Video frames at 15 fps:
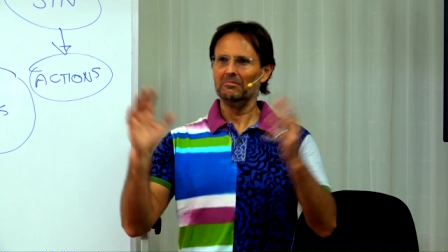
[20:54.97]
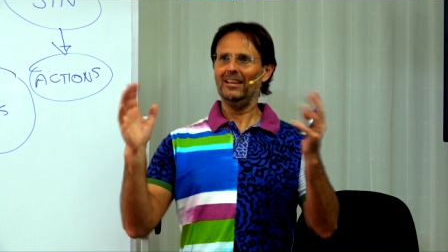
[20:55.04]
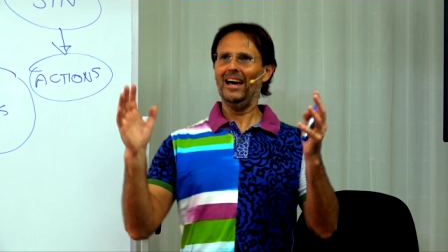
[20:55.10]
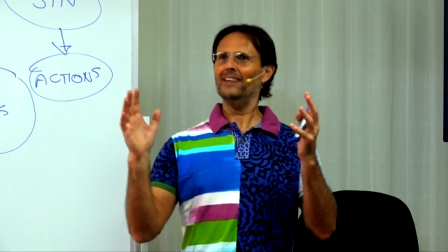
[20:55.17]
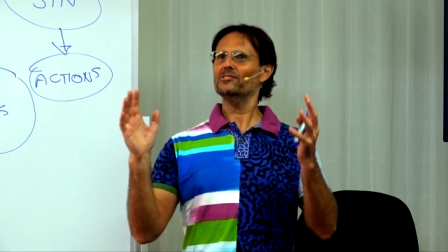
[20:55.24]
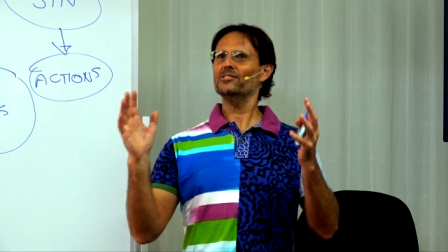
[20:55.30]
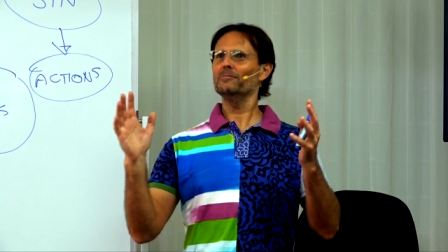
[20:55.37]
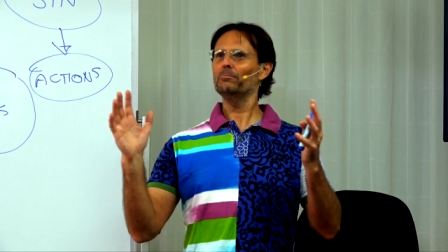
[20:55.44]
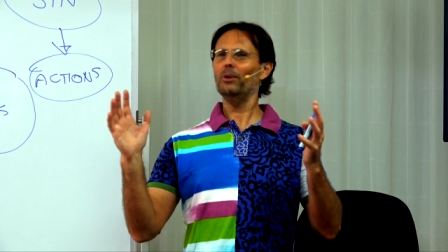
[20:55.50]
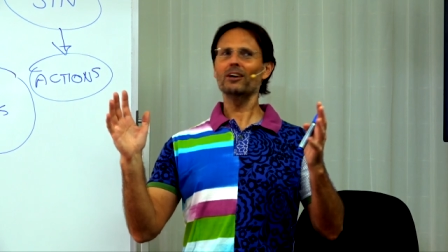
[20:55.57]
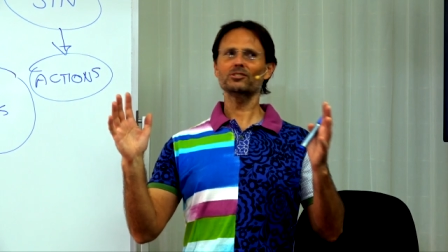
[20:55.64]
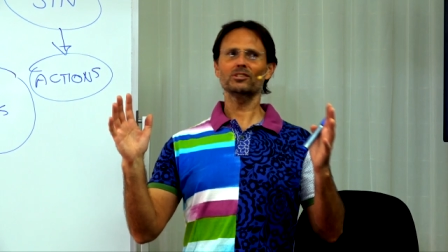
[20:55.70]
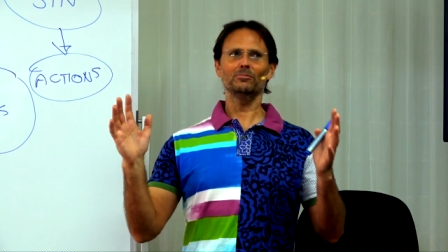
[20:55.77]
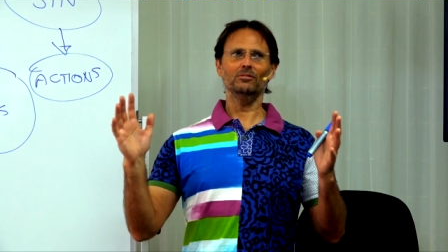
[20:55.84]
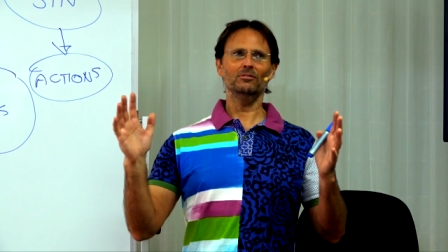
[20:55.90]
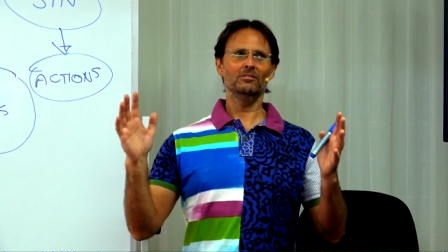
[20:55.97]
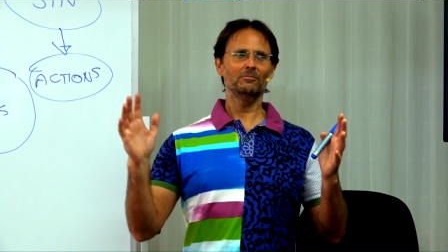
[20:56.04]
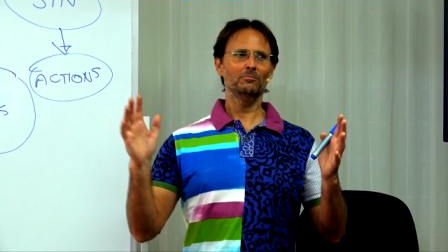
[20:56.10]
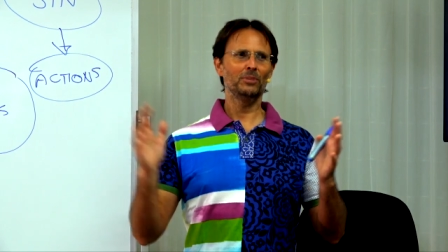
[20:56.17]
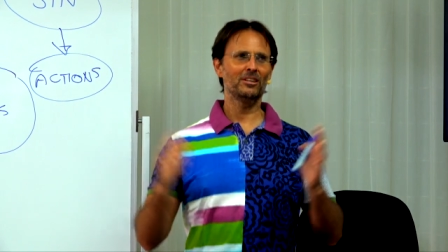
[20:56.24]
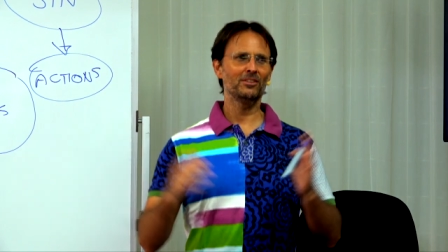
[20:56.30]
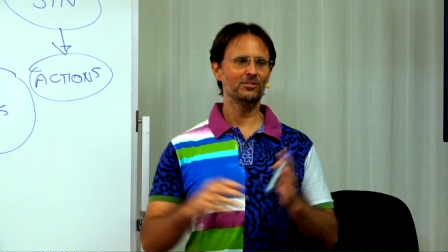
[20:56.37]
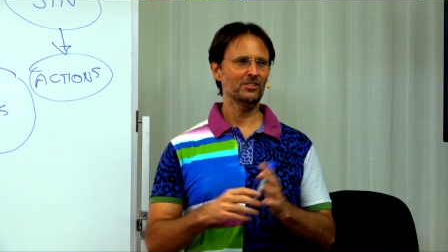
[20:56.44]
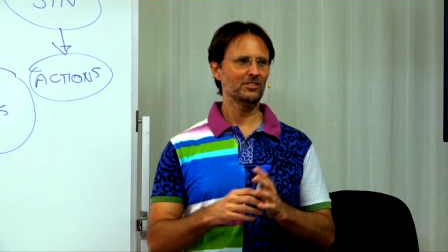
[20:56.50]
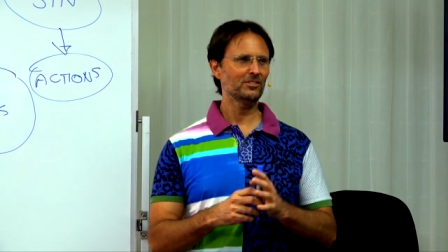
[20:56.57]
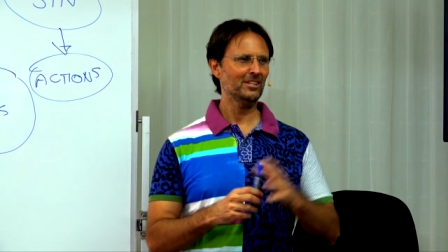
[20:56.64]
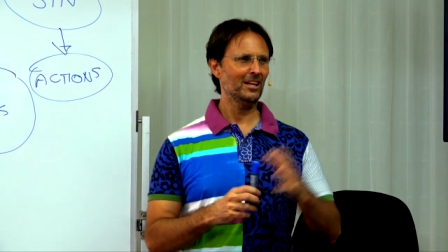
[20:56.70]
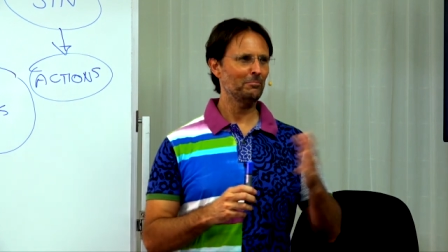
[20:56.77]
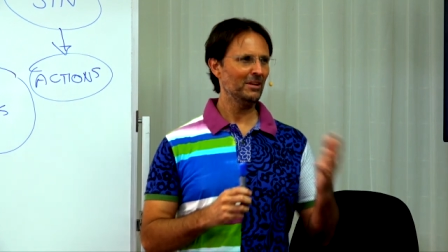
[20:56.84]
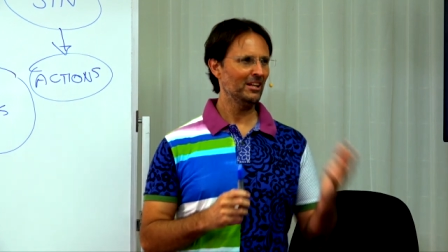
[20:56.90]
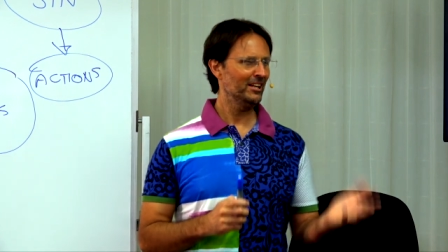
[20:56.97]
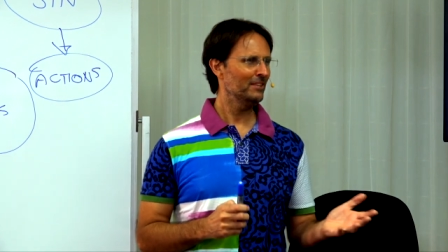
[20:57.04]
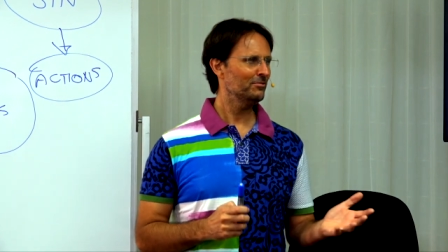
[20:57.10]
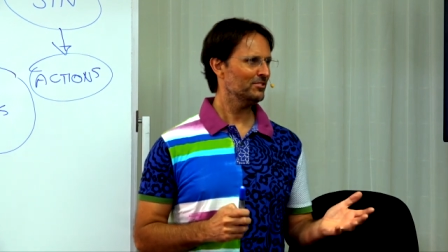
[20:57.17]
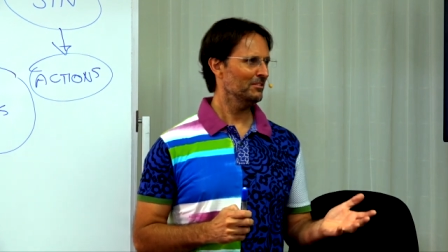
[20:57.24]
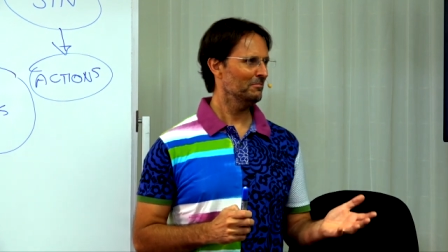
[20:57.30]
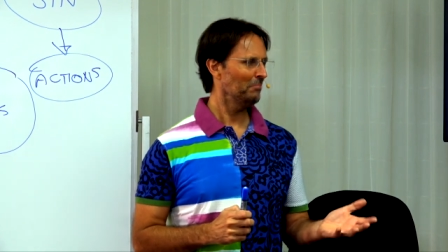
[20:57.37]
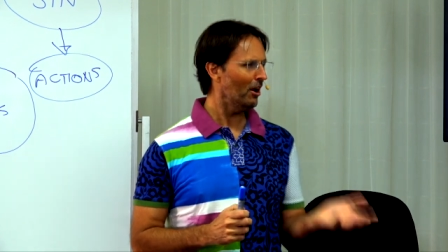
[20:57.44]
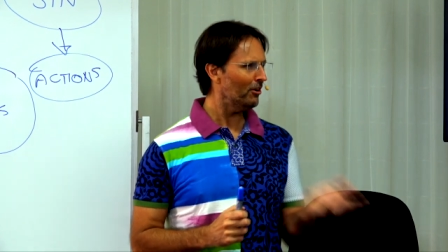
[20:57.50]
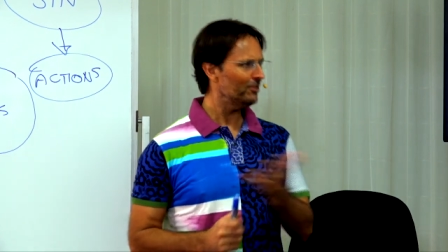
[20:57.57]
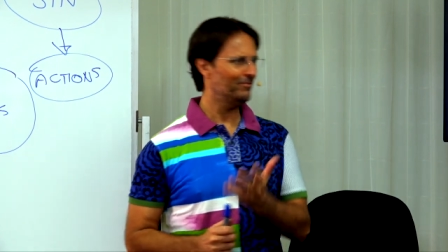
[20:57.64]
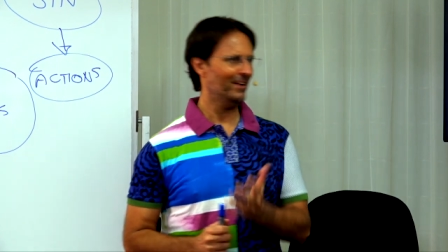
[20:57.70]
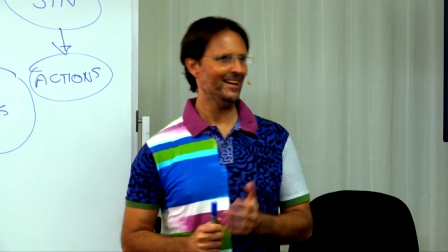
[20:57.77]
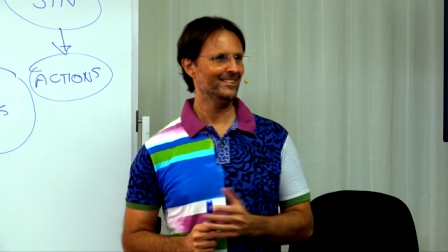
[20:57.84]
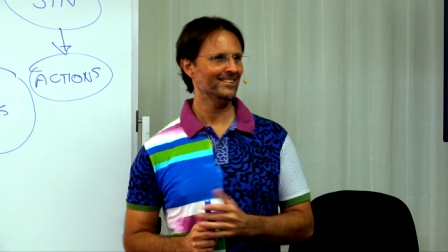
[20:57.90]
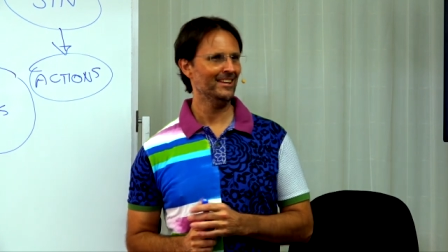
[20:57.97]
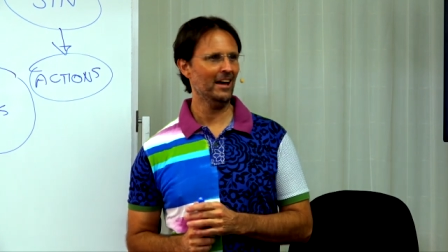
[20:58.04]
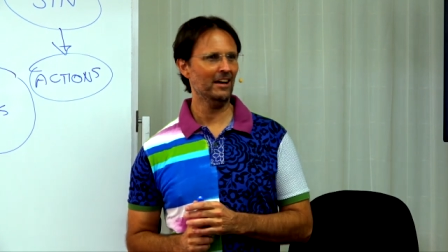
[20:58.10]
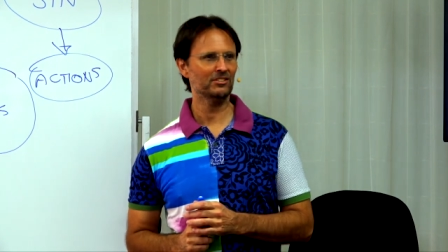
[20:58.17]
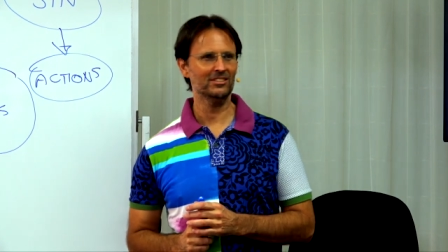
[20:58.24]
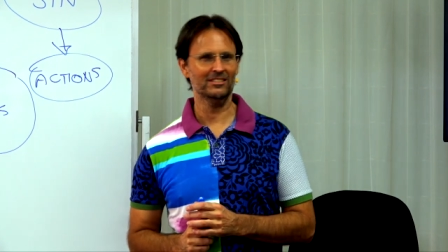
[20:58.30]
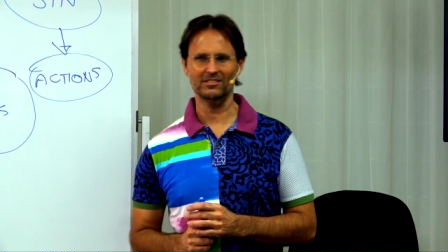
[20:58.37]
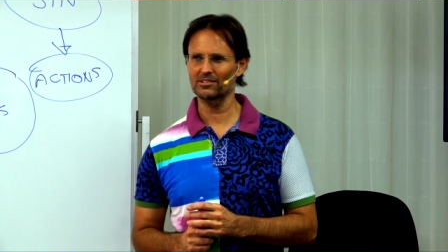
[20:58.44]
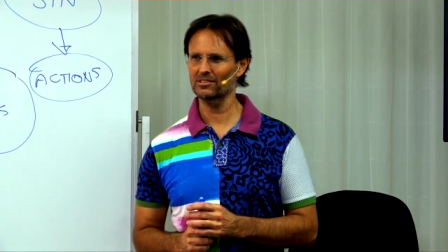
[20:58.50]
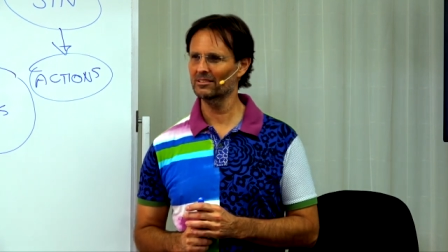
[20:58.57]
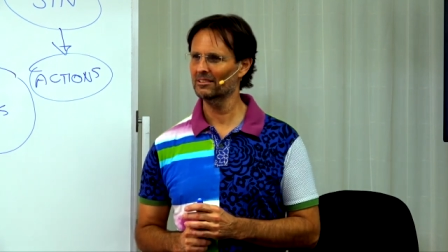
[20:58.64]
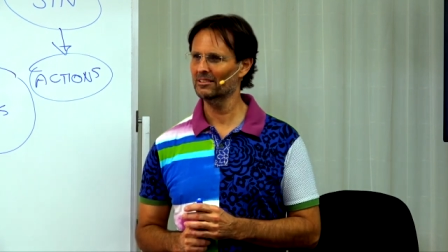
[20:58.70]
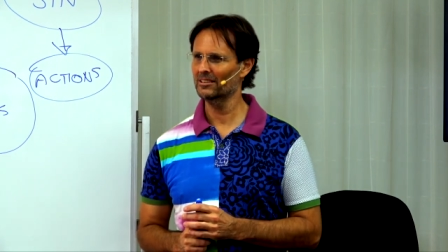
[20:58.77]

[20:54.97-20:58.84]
That's impossible because it's their beliefs that motivate the actions,